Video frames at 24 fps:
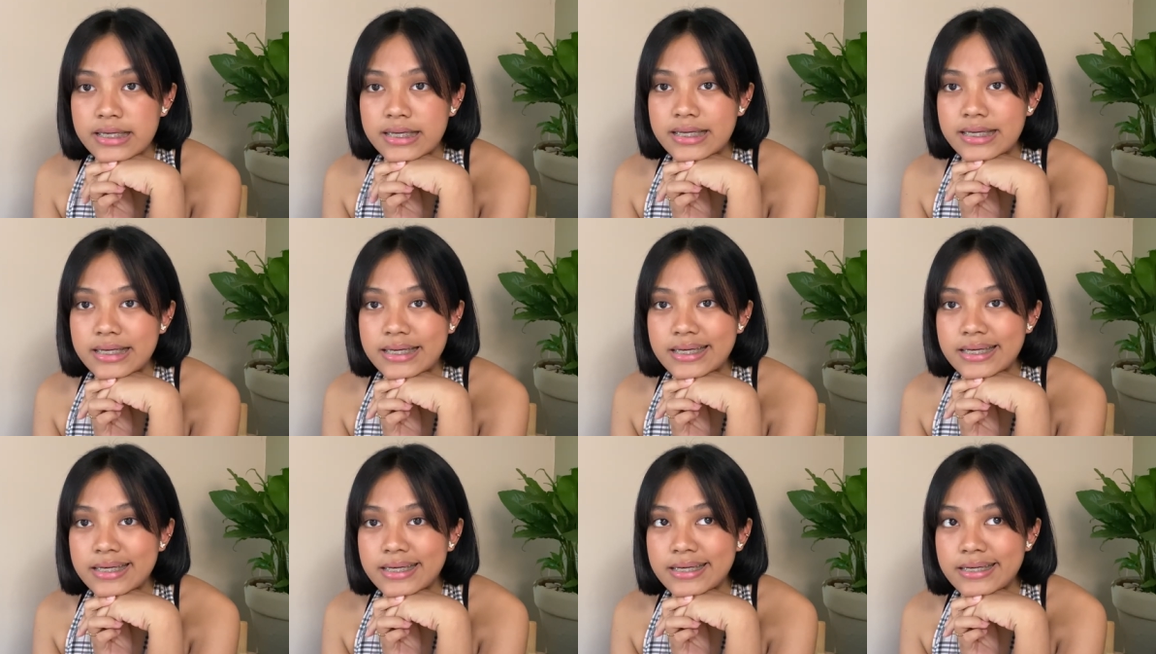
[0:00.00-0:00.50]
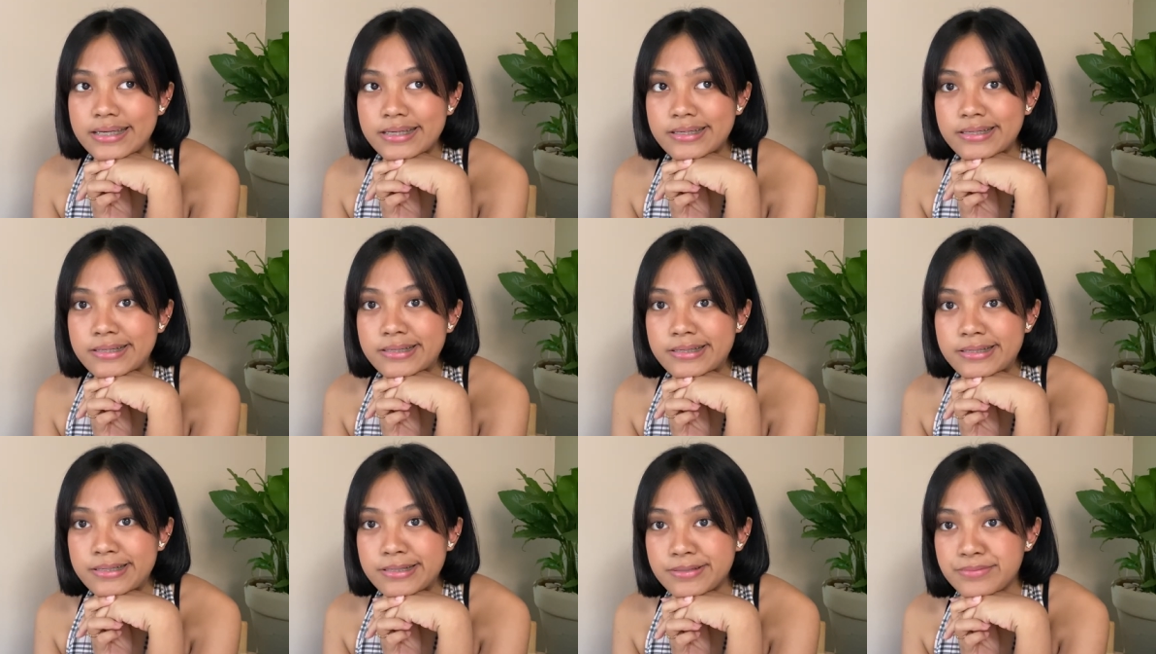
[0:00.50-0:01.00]

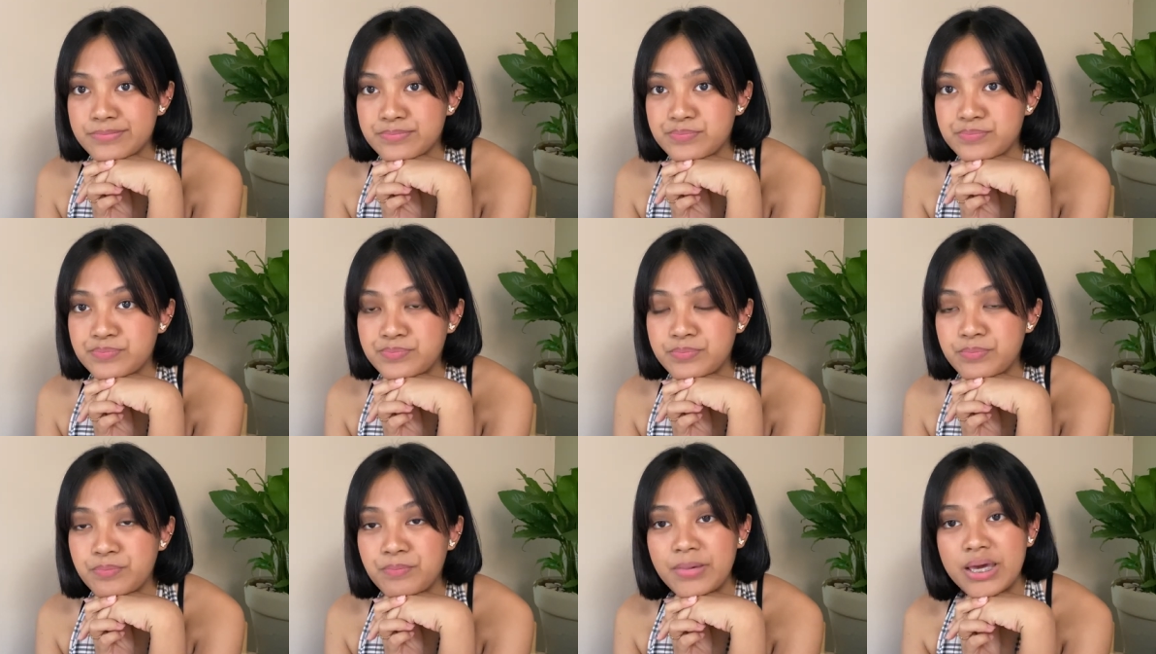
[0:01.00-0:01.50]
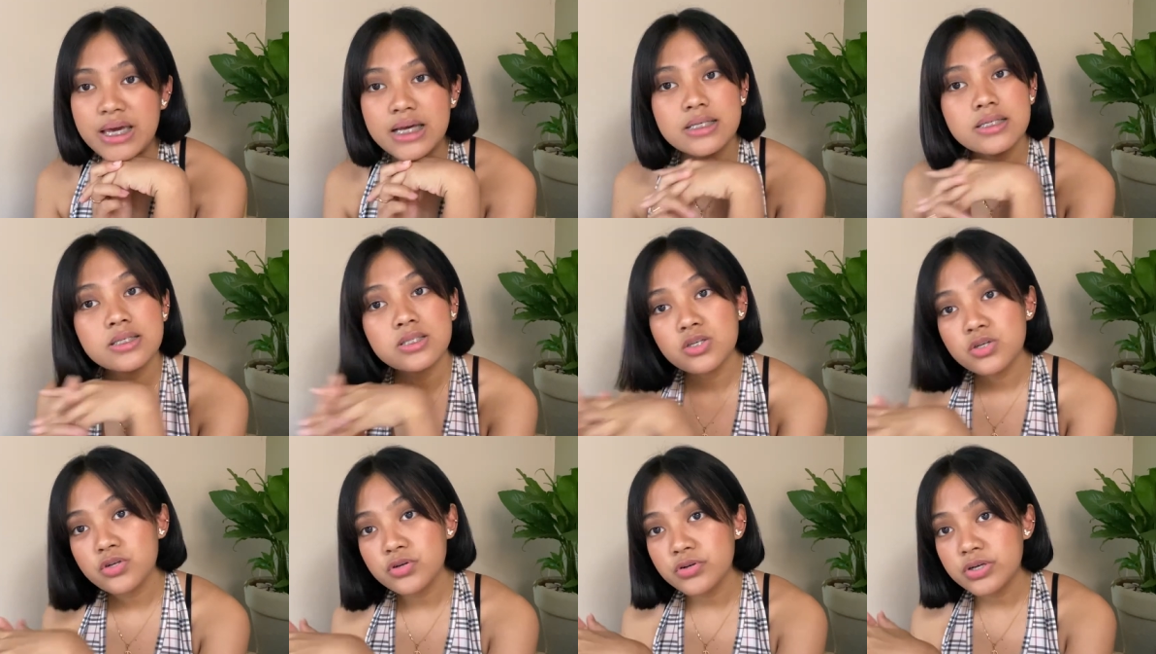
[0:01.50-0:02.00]
he makes
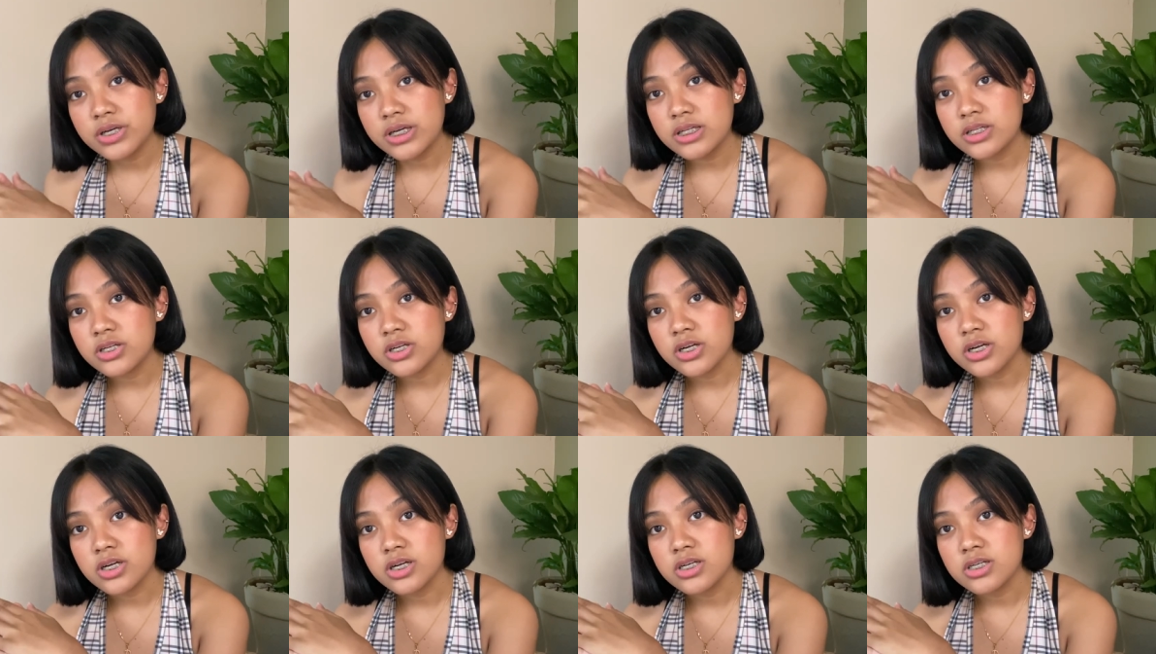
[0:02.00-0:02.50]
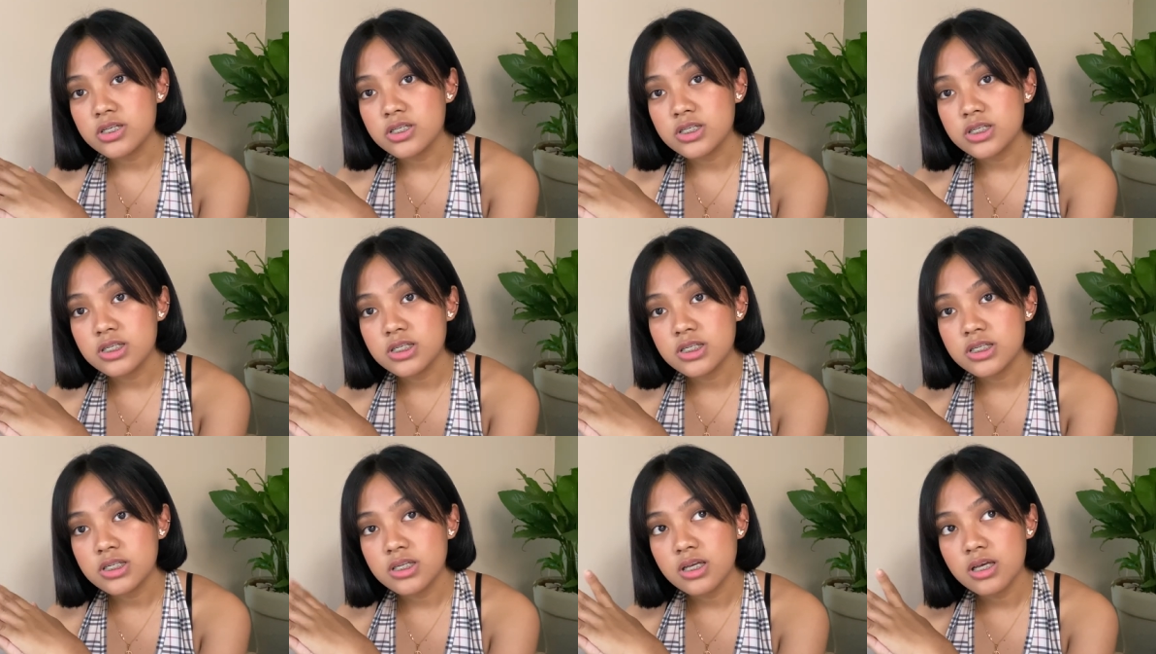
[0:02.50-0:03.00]
the
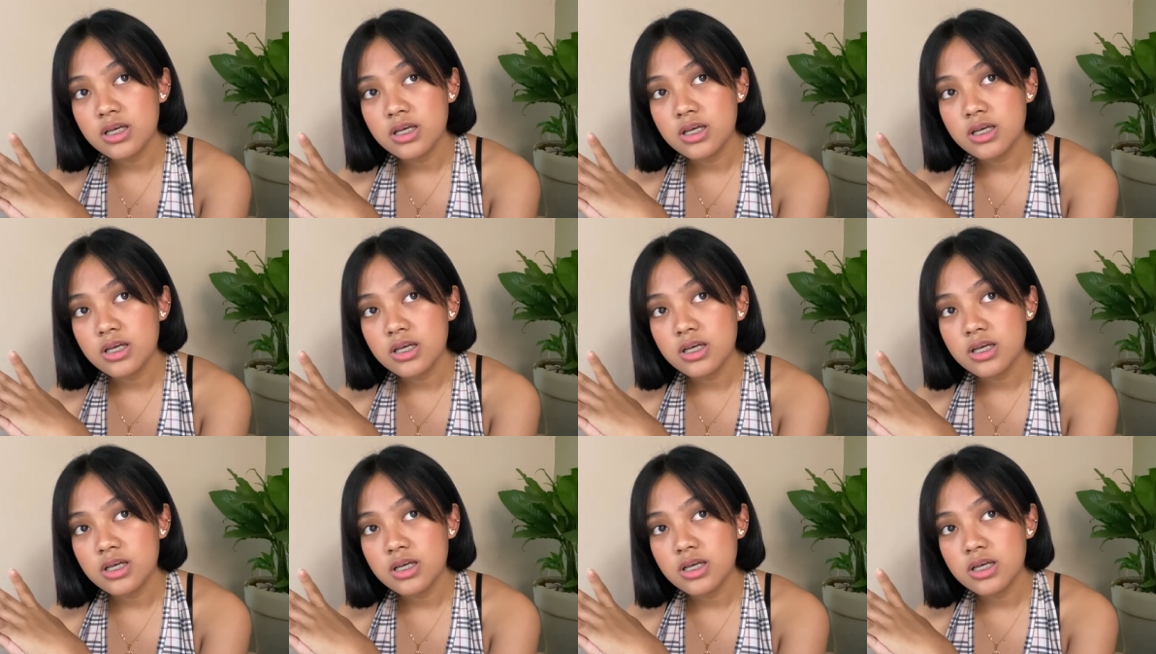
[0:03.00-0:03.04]
readers